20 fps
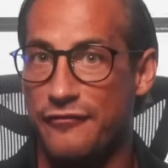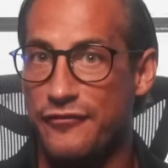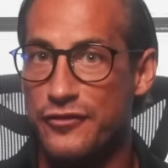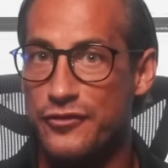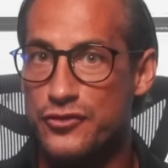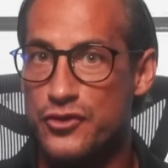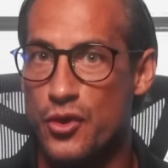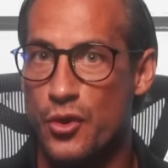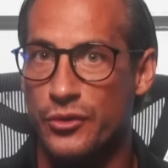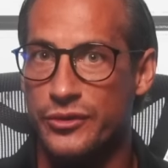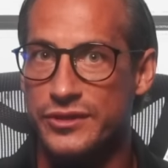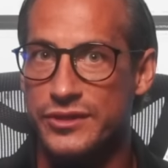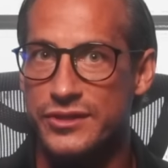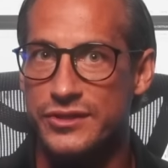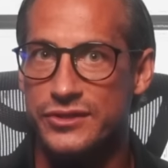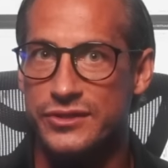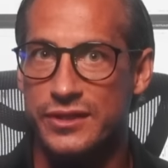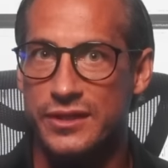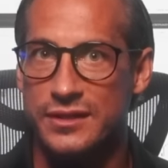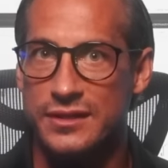Have you
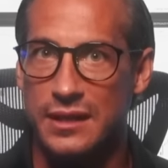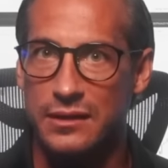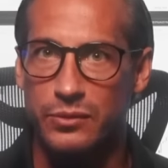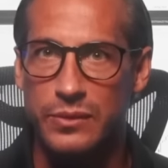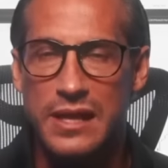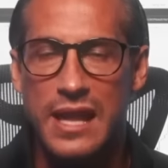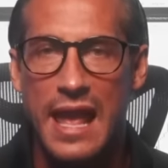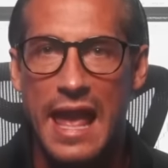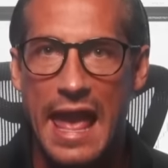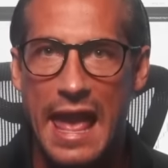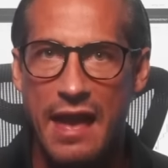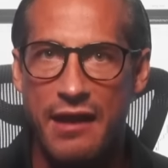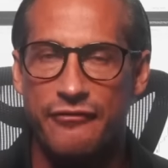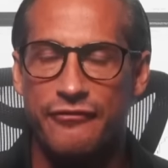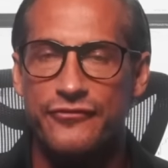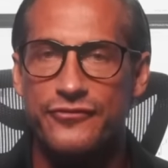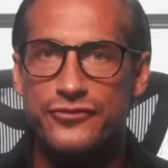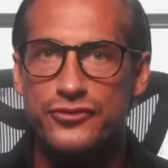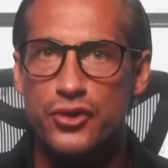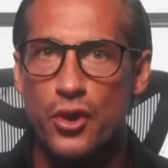noticed that we
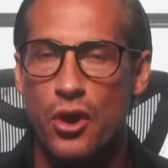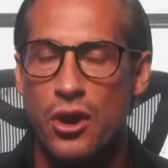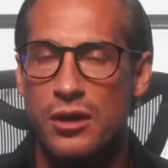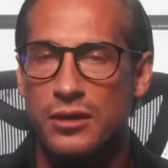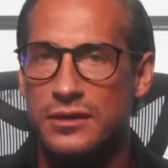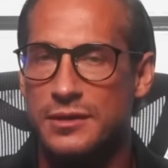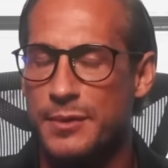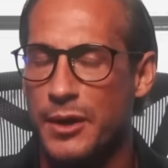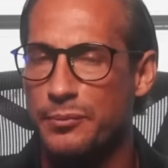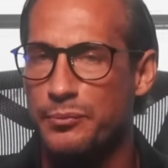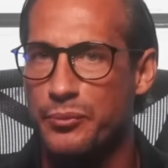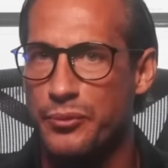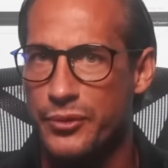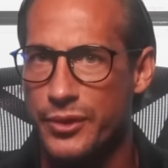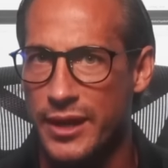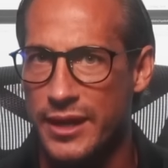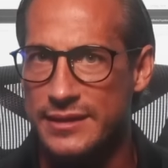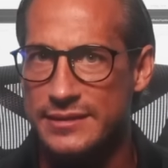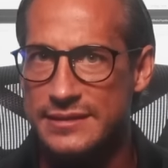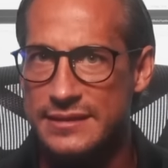haven't talked about
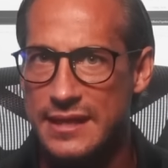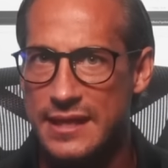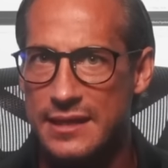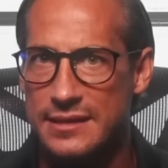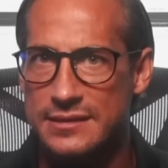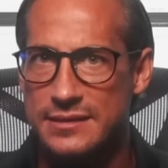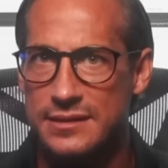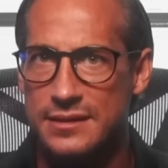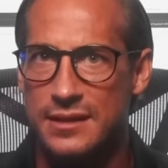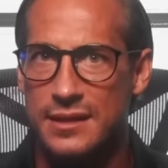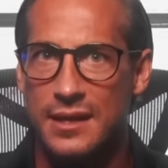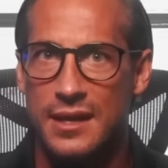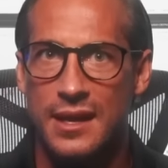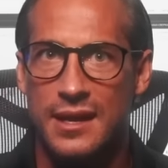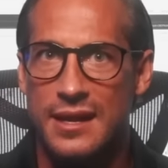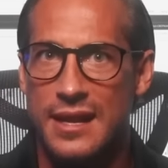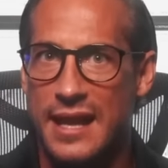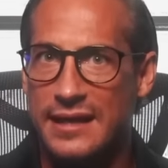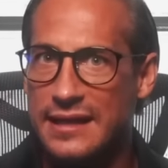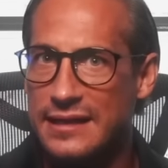price yet?
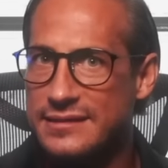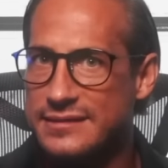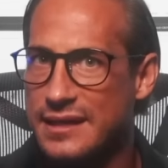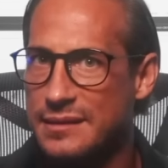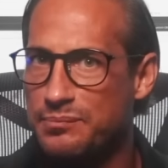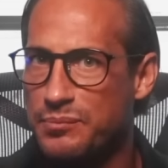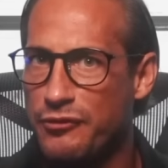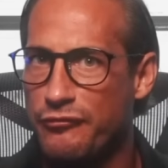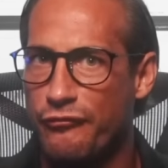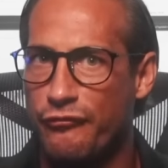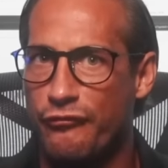Like I said